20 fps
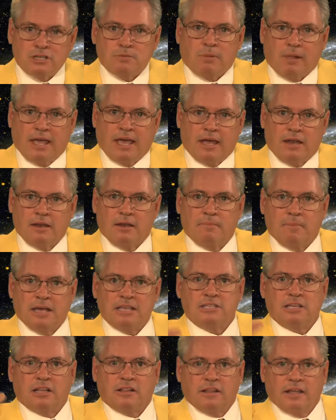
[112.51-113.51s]
plan.
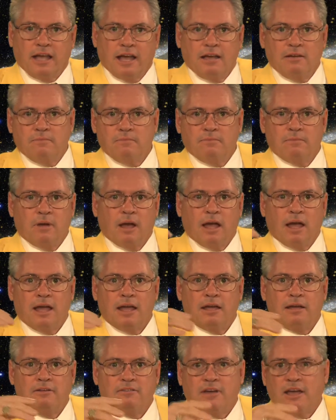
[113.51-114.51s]
Basically, I
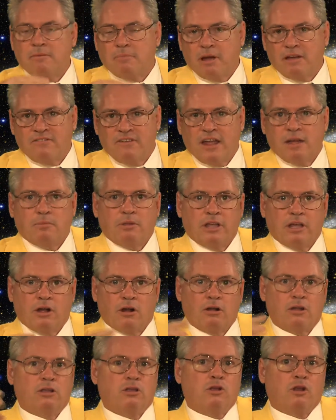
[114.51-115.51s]
and my family are
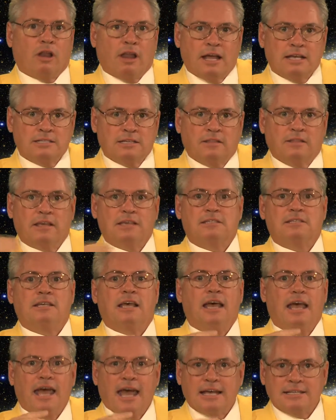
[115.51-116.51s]
utilizing this
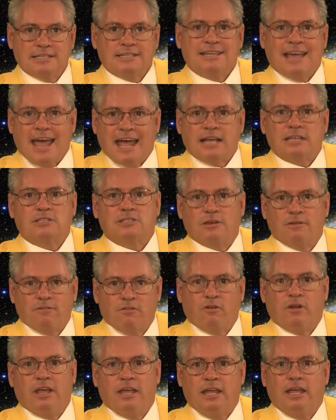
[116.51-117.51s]
as a
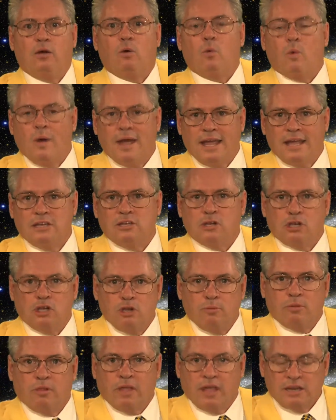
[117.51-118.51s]
tax-free way to
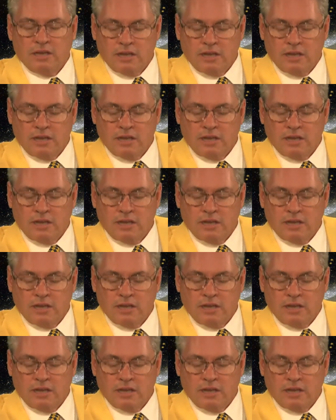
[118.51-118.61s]
accumulate